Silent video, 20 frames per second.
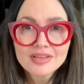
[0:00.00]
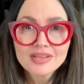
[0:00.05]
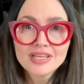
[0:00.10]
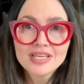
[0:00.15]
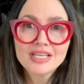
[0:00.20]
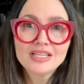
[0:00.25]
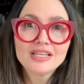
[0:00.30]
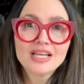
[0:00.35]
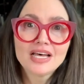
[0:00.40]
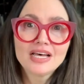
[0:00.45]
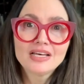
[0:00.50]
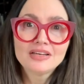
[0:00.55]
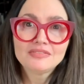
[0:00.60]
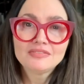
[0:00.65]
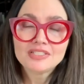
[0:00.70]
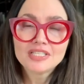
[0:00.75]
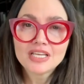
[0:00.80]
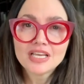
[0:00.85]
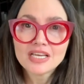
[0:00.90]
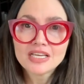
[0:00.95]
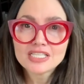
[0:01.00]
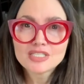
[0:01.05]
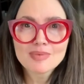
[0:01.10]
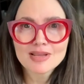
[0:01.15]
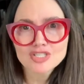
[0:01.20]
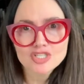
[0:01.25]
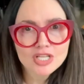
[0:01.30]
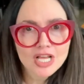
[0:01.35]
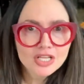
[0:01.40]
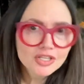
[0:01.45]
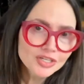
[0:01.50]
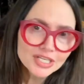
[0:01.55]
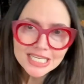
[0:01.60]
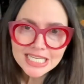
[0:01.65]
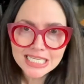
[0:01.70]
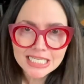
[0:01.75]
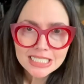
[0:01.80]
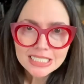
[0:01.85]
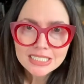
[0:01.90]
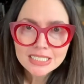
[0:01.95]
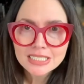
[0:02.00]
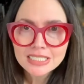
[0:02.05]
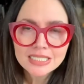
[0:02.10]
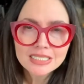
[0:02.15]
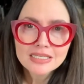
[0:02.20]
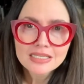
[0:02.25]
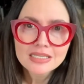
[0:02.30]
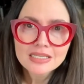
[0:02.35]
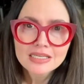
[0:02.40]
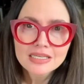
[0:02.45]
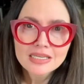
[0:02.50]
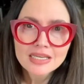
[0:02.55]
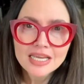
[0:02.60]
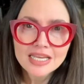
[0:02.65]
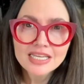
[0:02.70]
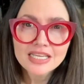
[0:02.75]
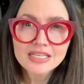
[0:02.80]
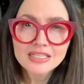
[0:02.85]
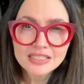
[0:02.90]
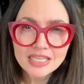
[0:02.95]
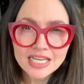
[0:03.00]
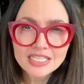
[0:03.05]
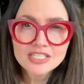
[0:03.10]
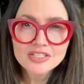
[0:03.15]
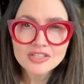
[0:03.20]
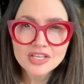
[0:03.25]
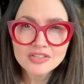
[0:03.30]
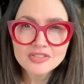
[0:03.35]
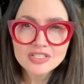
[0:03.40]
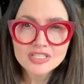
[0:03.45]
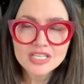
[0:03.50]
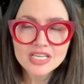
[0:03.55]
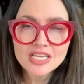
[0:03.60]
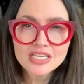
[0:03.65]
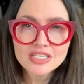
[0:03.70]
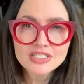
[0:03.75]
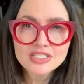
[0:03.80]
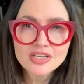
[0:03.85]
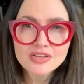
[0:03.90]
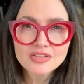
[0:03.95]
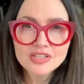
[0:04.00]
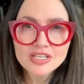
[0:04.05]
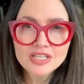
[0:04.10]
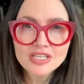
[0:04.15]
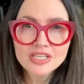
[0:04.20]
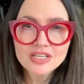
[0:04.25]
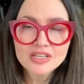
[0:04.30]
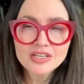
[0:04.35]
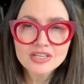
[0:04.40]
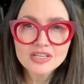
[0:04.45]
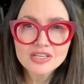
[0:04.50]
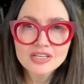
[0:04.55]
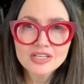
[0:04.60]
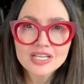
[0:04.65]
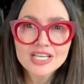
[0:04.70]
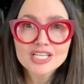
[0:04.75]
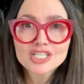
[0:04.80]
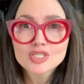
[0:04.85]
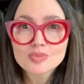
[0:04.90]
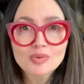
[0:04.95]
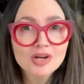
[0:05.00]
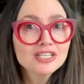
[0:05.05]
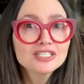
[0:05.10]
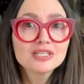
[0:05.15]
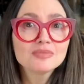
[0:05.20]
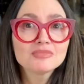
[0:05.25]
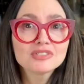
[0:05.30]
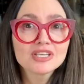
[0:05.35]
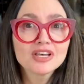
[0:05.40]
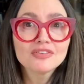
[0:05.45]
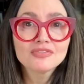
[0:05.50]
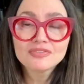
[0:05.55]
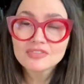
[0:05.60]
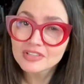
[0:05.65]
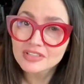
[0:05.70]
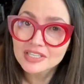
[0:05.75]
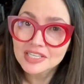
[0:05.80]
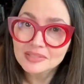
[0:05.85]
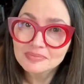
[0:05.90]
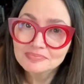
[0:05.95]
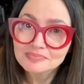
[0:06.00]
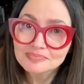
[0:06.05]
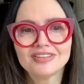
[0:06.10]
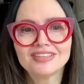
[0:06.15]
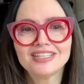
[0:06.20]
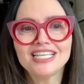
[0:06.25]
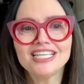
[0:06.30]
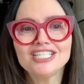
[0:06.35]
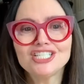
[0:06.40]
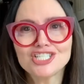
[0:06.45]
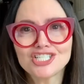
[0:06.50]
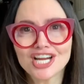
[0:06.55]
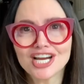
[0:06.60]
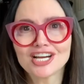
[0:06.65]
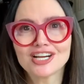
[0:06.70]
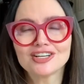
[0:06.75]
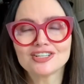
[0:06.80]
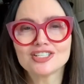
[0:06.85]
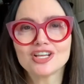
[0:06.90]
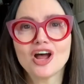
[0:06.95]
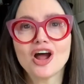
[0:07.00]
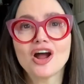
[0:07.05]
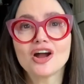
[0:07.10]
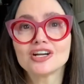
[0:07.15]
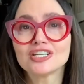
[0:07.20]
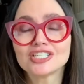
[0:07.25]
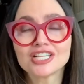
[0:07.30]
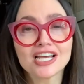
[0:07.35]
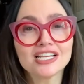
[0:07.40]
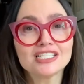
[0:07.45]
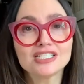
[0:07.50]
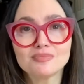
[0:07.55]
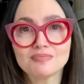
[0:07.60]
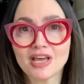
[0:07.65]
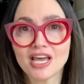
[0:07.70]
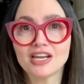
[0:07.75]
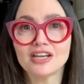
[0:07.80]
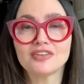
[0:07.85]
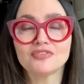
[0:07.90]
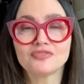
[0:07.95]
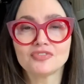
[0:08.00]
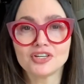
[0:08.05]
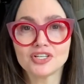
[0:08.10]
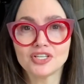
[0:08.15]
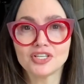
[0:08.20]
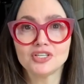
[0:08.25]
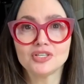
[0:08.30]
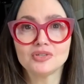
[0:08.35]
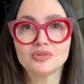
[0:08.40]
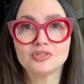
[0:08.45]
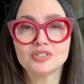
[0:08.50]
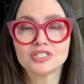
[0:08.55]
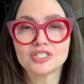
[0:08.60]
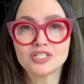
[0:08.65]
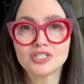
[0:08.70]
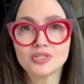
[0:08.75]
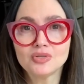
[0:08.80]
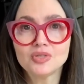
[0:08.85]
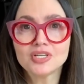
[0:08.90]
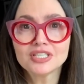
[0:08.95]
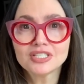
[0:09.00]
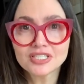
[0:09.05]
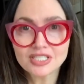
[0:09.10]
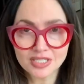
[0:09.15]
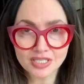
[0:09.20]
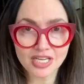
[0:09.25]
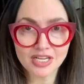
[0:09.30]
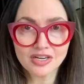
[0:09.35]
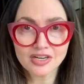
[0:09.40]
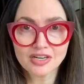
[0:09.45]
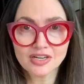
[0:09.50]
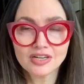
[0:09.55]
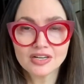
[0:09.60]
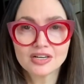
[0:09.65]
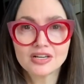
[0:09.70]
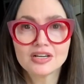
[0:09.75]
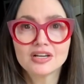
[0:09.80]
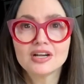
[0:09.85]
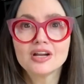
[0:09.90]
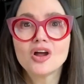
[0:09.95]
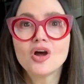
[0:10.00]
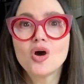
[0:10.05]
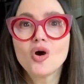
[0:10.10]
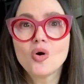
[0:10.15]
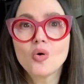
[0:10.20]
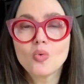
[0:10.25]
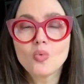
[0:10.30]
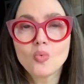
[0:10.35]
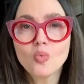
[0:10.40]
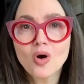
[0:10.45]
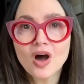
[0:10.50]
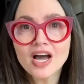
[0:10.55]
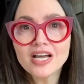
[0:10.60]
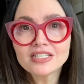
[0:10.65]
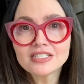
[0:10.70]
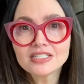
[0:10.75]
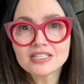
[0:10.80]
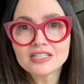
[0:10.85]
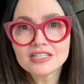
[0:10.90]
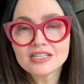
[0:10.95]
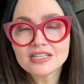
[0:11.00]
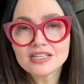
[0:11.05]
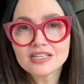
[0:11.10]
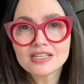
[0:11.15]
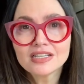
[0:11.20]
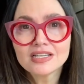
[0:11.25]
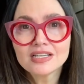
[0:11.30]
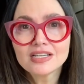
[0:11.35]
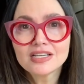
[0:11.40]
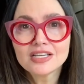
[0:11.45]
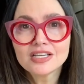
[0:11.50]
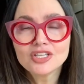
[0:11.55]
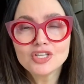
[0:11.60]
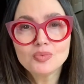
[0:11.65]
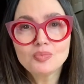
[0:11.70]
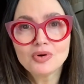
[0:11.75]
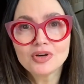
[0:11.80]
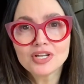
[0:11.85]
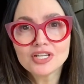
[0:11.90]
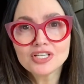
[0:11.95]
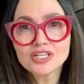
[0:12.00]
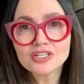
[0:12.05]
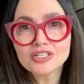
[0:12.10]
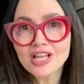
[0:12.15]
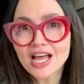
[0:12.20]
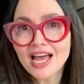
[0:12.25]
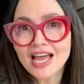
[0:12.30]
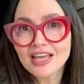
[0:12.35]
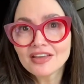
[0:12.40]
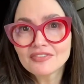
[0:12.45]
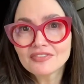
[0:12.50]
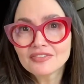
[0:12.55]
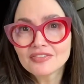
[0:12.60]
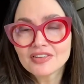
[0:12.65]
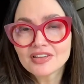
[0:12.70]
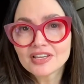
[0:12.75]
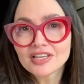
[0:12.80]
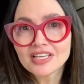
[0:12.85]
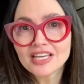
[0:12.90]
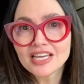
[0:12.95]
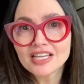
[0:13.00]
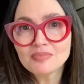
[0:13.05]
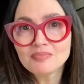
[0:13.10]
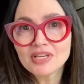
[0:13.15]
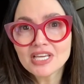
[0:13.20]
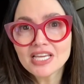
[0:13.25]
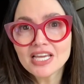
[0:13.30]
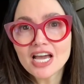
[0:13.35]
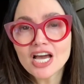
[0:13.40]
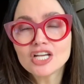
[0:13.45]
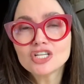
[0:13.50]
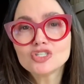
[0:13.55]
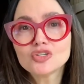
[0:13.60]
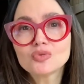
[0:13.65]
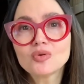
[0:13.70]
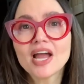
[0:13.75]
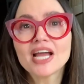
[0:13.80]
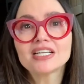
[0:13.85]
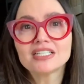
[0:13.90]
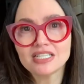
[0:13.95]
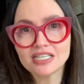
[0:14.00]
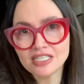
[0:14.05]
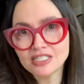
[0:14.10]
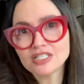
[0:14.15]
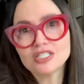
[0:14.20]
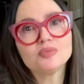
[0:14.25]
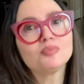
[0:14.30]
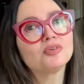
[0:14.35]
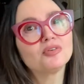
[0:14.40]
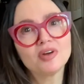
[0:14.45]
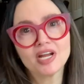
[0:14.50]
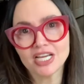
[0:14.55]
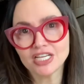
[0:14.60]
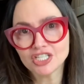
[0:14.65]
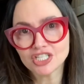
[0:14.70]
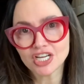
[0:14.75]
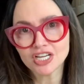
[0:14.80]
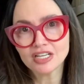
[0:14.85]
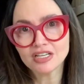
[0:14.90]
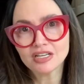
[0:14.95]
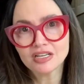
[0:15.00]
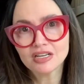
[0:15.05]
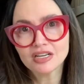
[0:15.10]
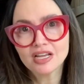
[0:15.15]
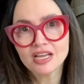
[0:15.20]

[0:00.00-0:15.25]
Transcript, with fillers: He loved special color inks, and he collected those things so that he could express himself fully. These shares are just meant for you to consider. What you put in your life can be a direct inspiration.